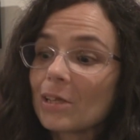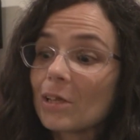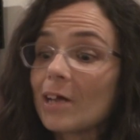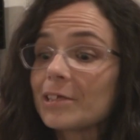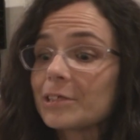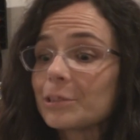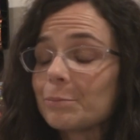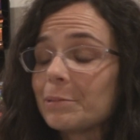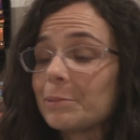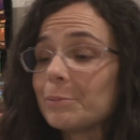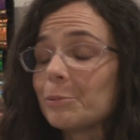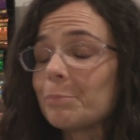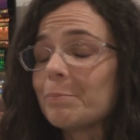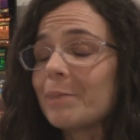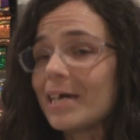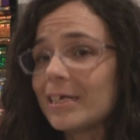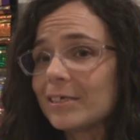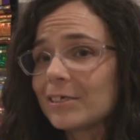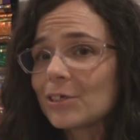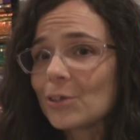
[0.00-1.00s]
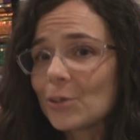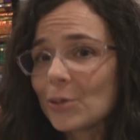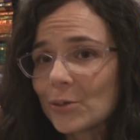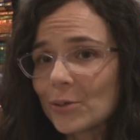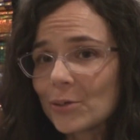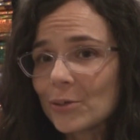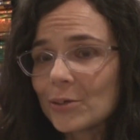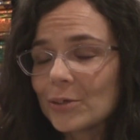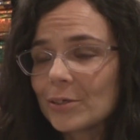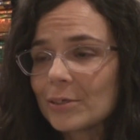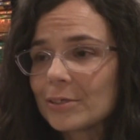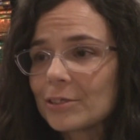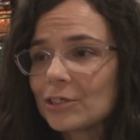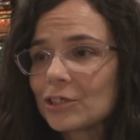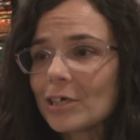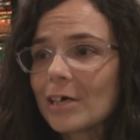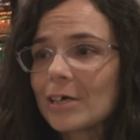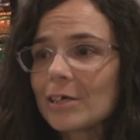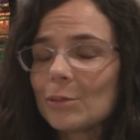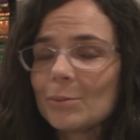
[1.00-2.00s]
lots of people painted her.
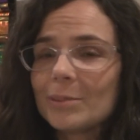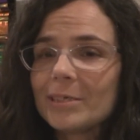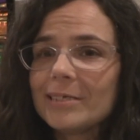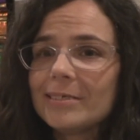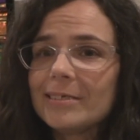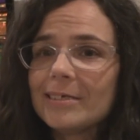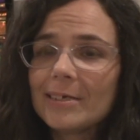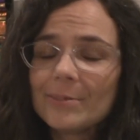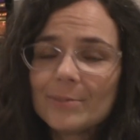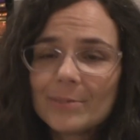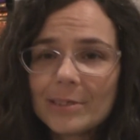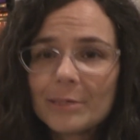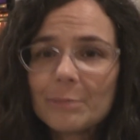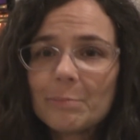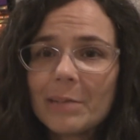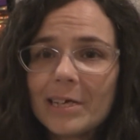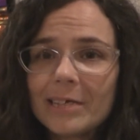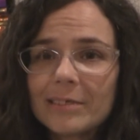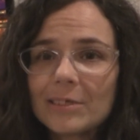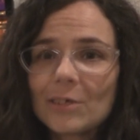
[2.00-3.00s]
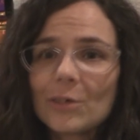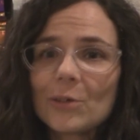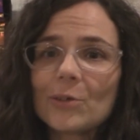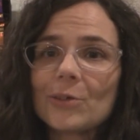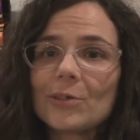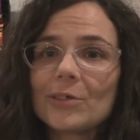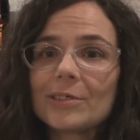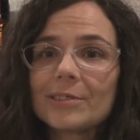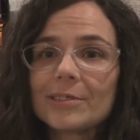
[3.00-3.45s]
Jacques-Louis David painted her.